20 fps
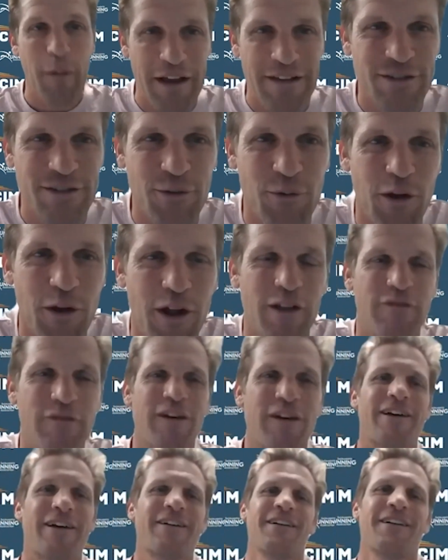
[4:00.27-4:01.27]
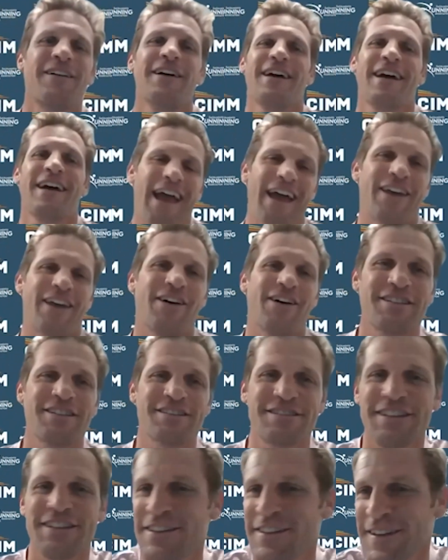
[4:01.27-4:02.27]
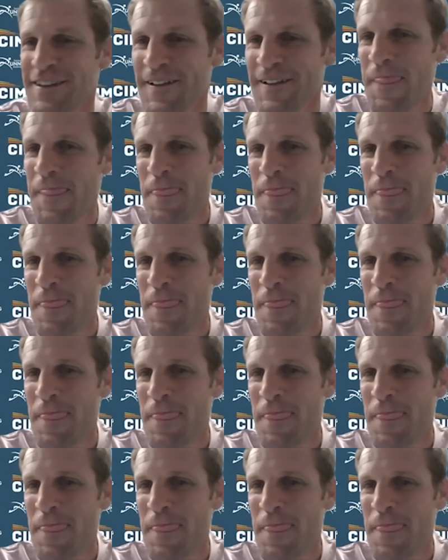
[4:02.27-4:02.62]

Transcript: Boston qualifier at Austin.